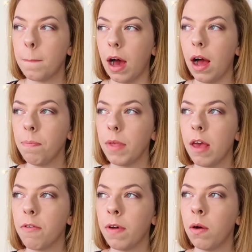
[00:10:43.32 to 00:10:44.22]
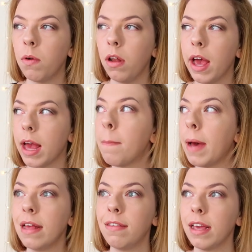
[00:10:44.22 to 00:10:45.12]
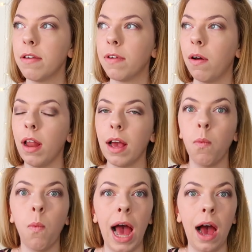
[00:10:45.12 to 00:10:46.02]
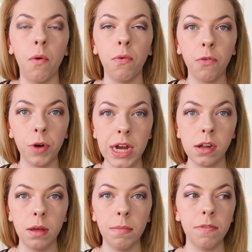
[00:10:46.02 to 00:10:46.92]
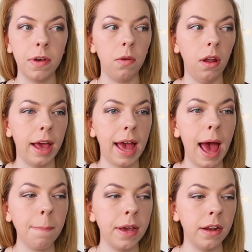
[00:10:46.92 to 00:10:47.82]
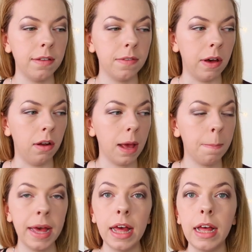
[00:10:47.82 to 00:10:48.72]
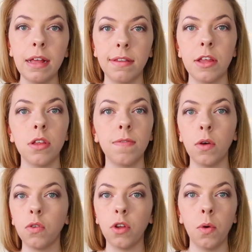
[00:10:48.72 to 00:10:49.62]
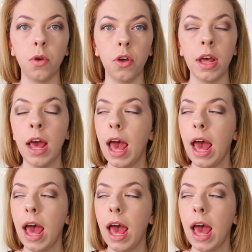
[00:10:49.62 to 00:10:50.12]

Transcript: but it felt like amazing. It felt like wow, freedom. It felt like happiness. It felt like peace. It just felt so good.